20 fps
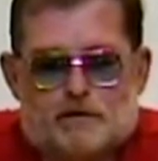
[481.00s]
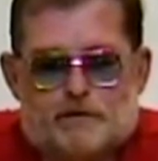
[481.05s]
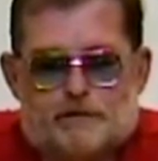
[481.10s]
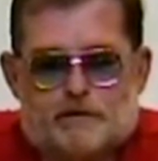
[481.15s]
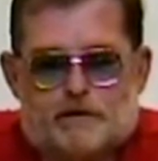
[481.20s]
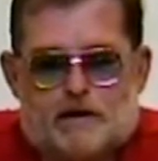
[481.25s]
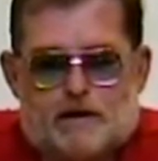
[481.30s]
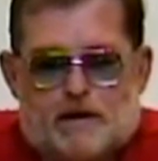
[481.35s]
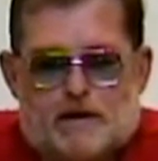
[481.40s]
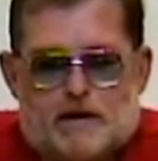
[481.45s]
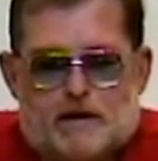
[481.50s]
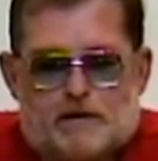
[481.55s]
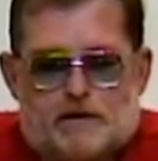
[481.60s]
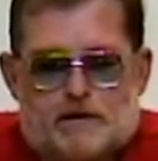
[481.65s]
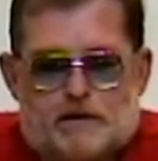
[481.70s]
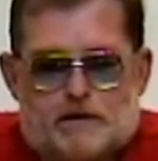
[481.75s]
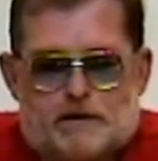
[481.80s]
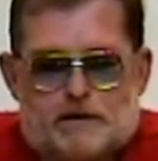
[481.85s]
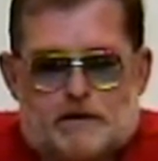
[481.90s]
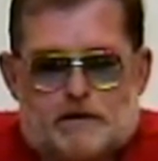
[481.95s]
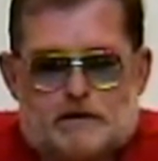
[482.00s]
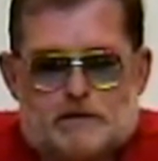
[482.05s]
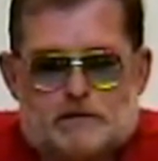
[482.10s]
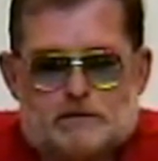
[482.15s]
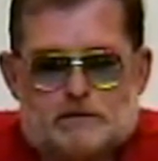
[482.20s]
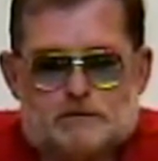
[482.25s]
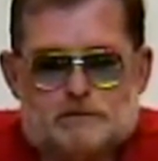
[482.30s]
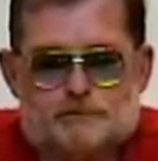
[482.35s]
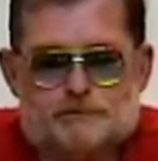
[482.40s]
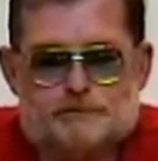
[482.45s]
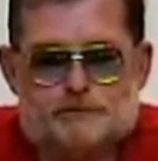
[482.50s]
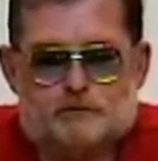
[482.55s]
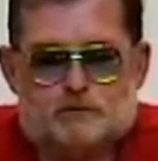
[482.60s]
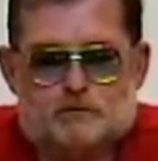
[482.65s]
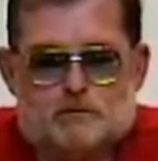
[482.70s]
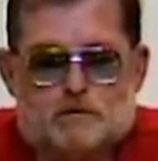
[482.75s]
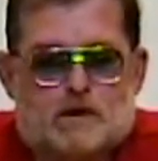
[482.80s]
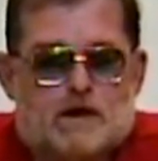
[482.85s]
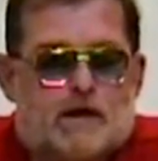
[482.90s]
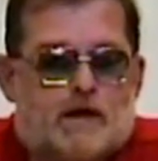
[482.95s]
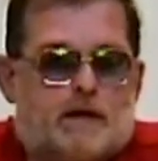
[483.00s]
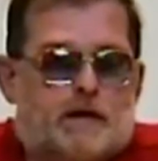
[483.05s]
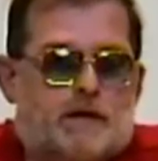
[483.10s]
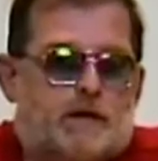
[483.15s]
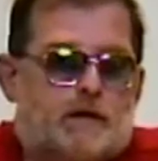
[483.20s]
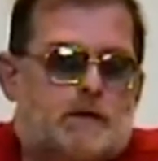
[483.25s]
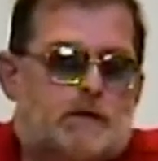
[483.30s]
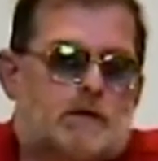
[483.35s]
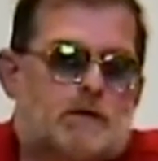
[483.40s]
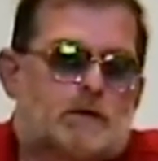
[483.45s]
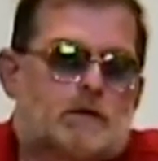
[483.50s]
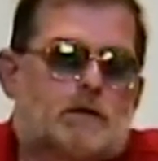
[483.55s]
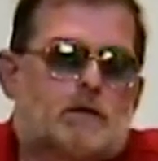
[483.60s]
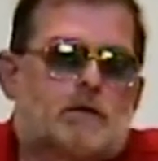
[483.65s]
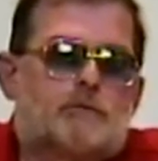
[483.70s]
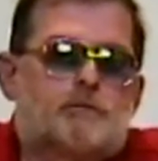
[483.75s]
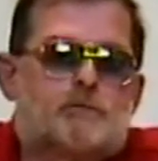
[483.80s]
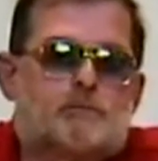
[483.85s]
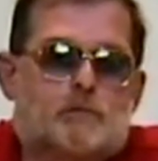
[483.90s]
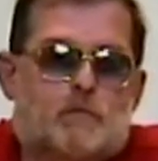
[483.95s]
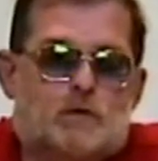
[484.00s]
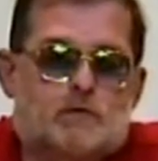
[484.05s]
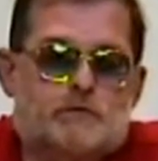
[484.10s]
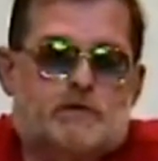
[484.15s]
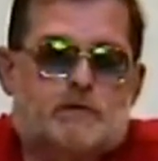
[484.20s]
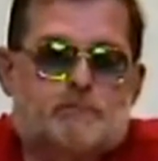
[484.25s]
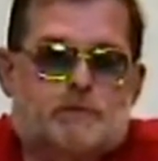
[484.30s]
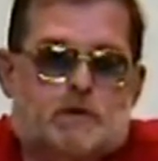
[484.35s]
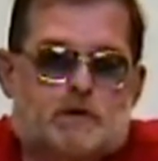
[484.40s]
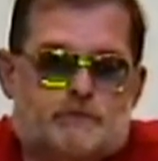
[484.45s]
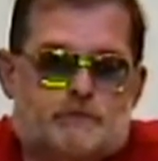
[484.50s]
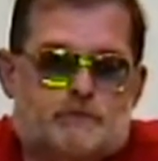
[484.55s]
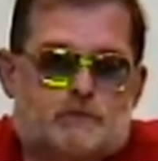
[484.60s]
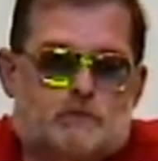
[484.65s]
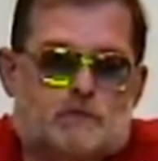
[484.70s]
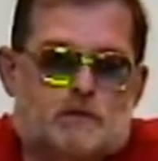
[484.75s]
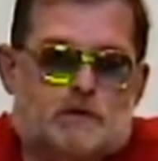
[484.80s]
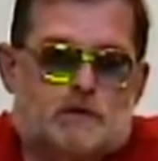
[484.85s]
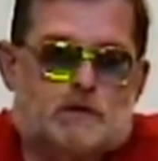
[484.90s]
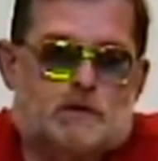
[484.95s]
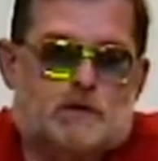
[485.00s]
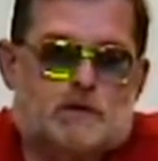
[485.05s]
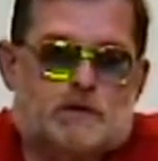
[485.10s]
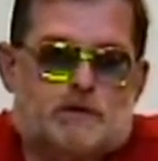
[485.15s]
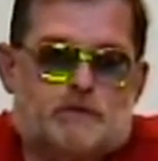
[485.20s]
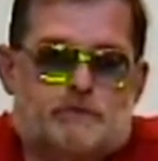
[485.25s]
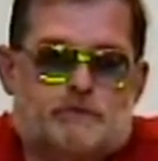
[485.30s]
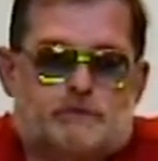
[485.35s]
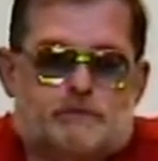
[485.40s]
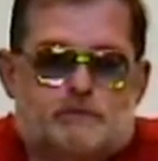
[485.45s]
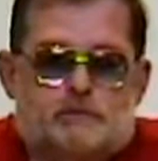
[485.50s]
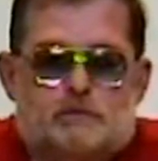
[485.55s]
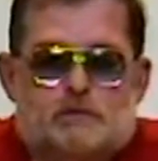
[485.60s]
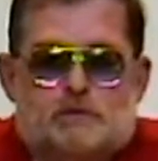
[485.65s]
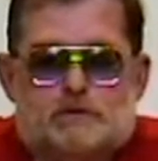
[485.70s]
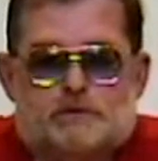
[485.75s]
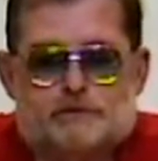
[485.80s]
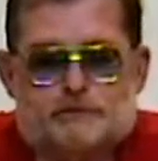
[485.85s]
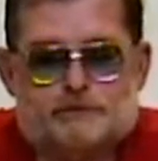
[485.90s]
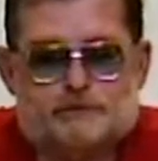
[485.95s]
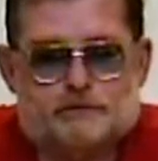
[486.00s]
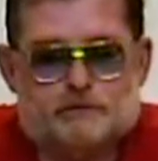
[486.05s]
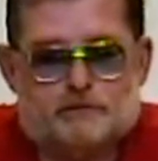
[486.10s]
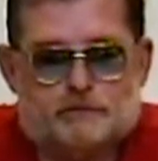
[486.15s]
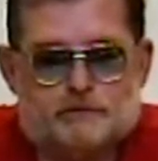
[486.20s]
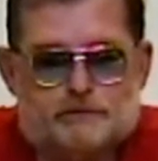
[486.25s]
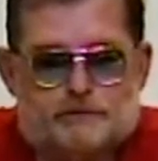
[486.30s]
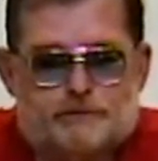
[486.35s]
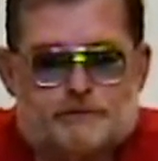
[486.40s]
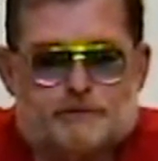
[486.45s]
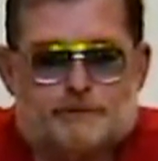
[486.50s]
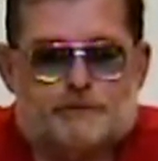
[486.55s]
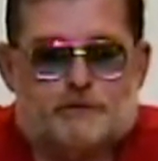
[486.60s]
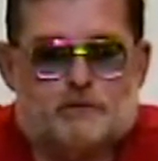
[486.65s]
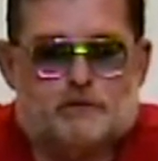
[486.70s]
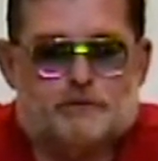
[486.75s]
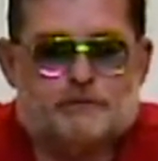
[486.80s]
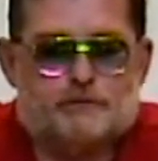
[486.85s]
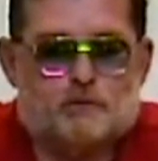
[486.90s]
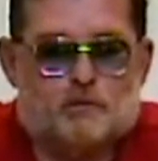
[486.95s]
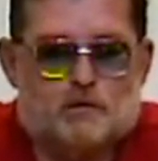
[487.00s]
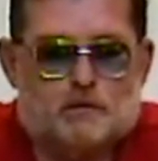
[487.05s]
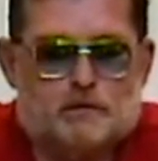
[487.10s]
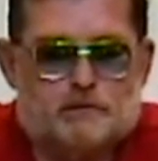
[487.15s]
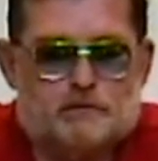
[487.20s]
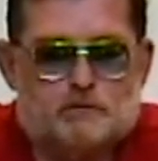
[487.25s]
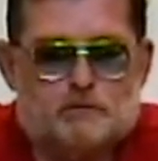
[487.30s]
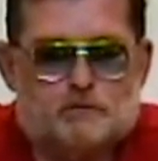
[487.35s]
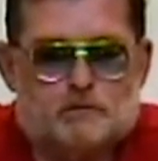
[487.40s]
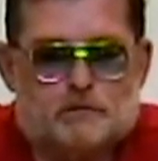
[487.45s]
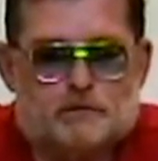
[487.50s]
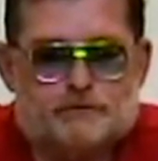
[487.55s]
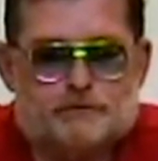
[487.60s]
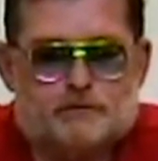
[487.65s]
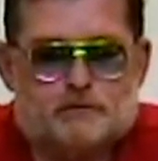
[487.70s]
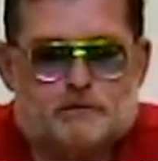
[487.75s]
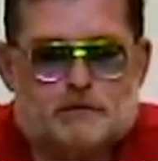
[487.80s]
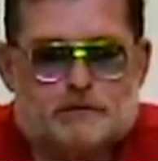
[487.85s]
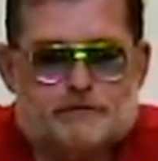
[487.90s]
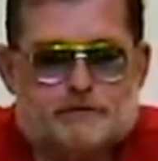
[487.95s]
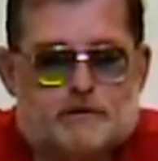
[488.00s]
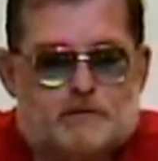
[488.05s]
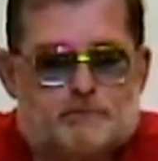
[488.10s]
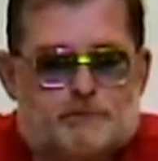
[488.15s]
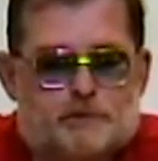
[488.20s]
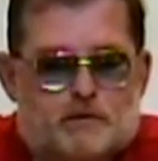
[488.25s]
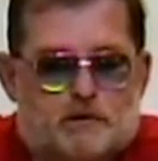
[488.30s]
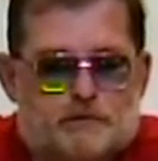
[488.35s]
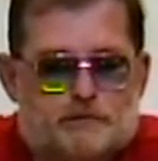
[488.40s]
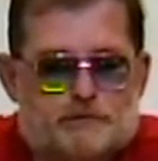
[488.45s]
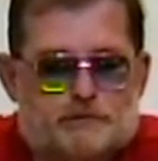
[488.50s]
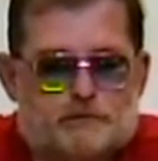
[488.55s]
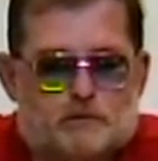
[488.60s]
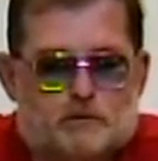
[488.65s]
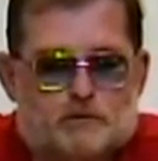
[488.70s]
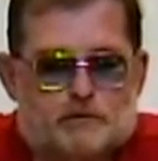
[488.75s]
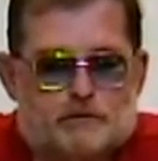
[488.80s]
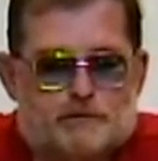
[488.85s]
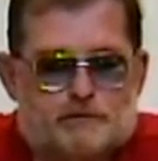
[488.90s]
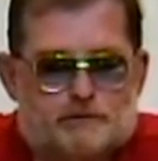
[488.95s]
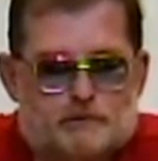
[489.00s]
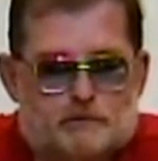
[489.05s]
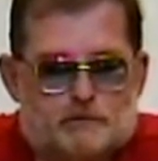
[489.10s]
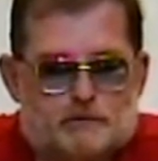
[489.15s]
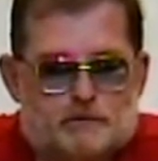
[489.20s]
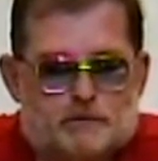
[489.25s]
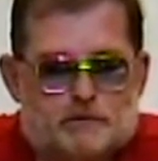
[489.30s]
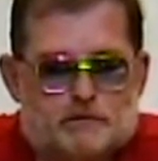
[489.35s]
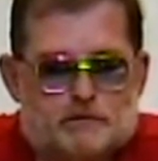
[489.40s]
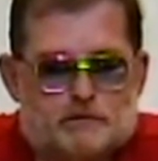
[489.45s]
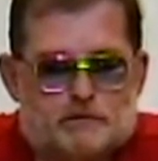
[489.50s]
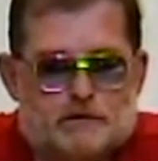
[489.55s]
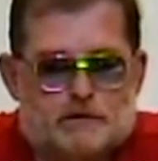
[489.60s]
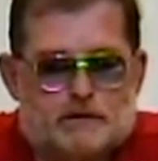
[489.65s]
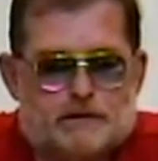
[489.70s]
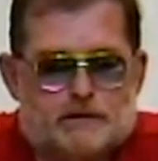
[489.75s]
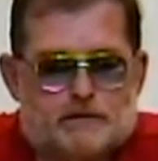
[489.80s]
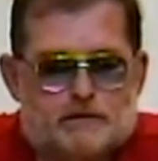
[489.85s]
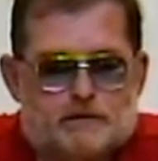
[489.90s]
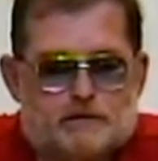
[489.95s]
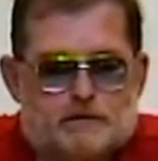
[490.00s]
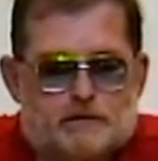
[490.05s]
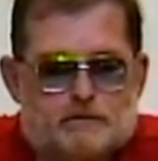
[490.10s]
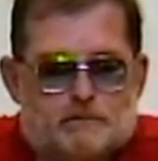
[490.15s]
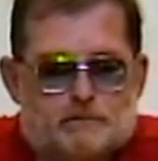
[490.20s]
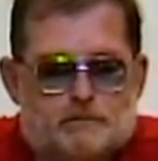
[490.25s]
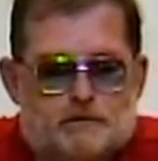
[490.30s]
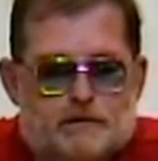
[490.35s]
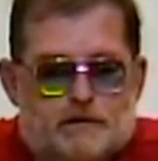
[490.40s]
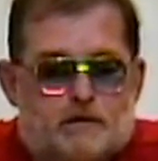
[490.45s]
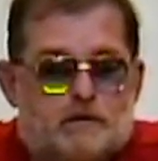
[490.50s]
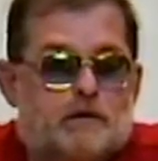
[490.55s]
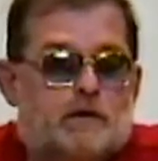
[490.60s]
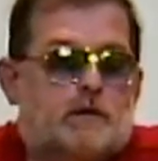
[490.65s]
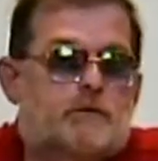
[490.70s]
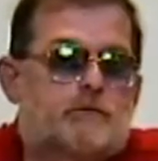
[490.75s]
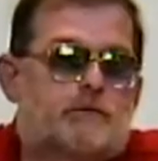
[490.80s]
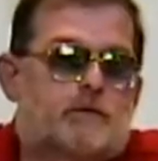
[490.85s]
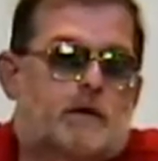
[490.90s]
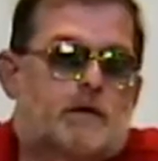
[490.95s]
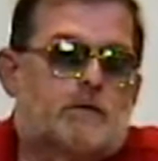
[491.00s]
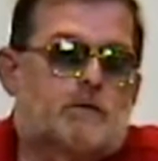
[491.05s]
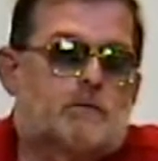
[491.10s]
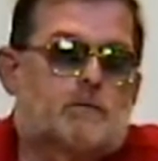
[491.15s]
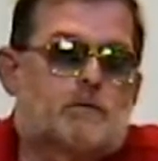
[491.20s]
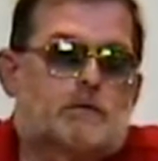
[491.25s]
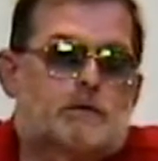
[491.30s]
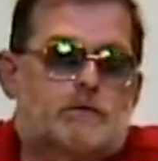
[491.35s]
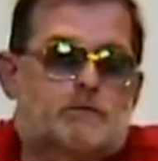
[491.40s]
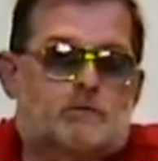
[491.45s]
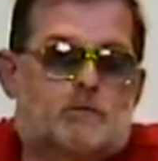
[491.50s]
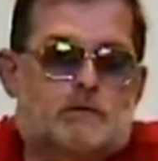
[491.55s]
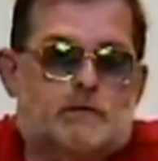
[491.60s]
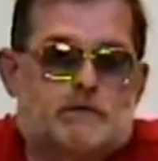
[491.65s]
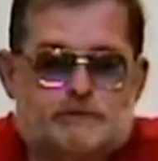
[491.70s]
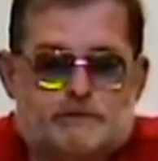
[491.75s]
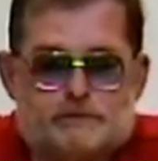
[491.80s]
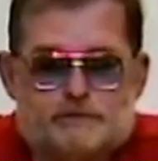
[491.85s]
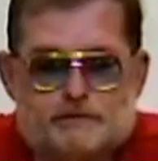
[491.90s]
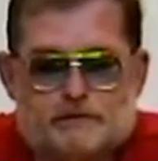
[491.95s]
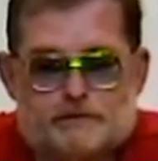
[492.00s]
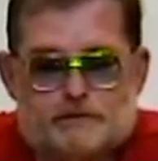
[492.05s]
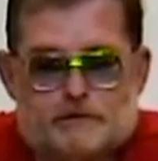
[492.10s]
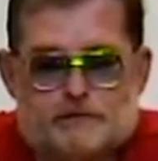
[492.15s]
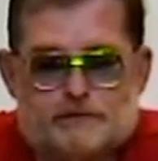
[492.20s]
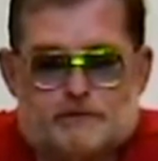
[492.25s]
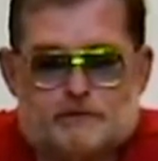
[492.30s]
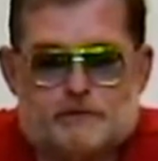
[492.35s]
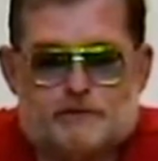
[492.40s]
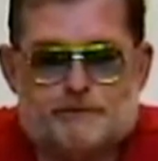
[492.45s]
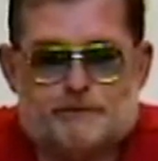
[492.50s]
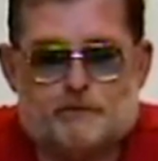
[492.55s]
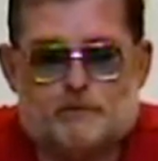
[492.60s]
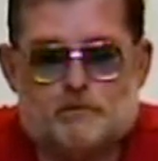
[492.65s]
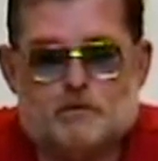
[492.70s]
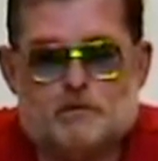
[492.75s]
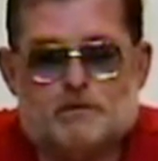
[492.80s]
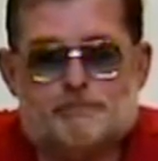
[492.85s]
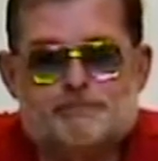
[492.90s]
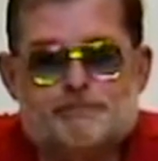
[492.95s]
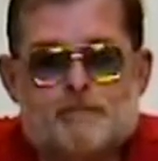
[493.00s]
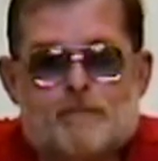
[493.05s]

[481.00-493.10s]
They had a variety of multi-part storylines on the series. The first one was a 10-part story line that aired on January 26, 1934.